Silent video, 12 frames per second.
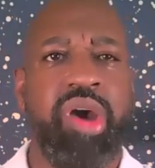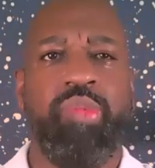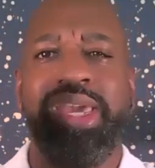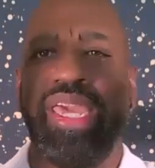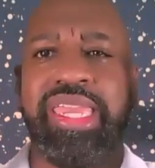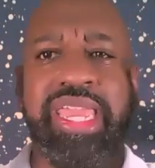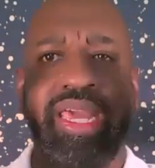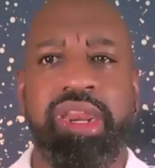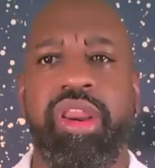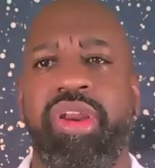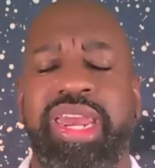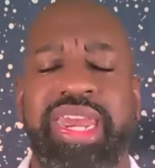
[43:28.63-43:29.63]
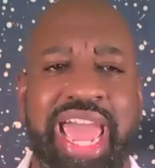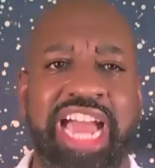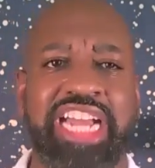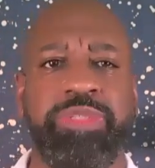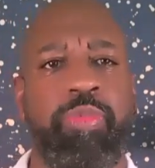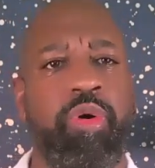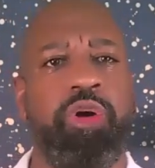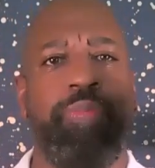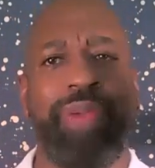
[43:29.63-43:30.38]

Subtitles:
We can get it on a dashboard,